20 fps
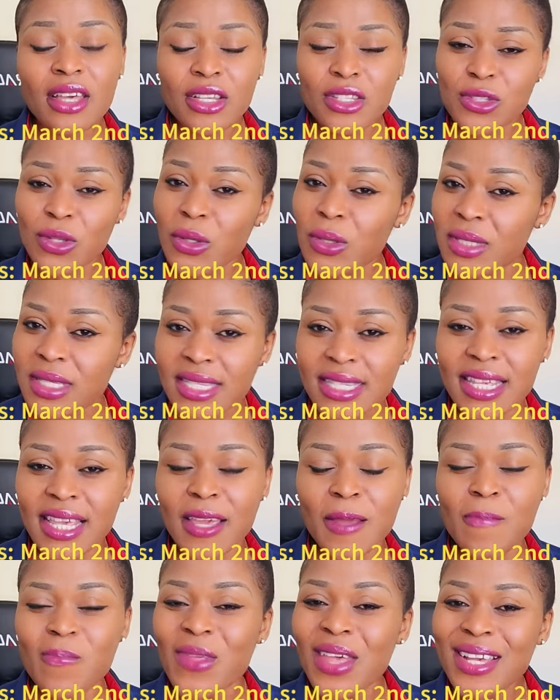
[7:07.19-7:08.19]
So you
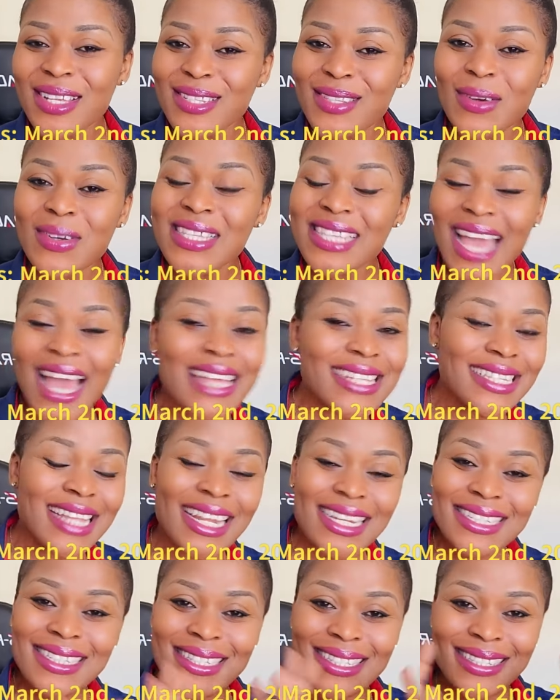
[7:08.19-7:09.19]
see, so yes,
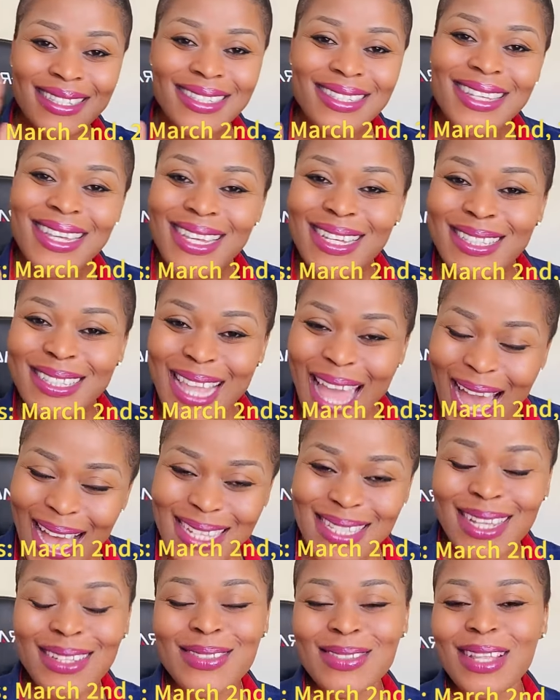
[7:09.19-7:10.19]
that is the
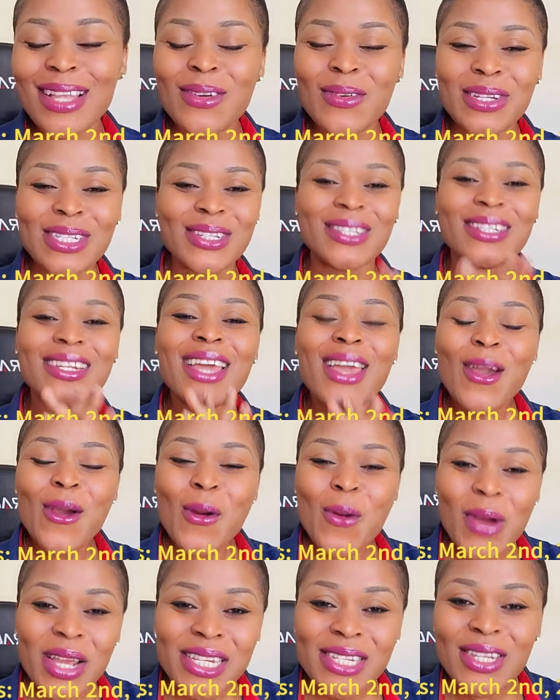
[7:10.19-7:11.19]
answer to that question.
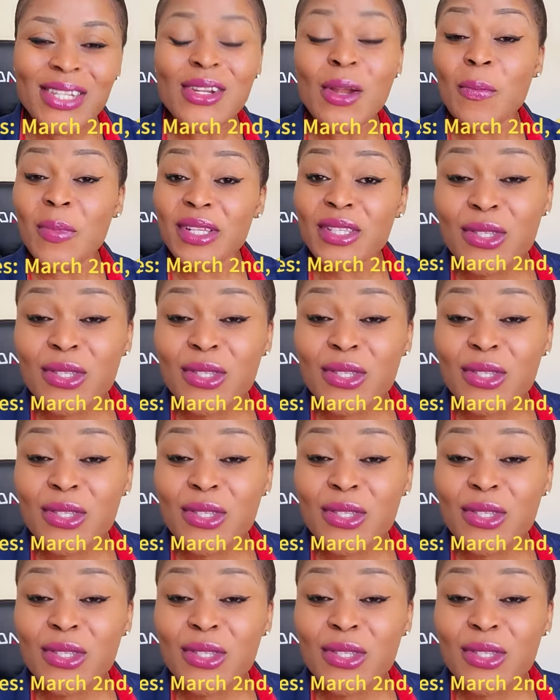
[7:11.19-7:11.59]
Question number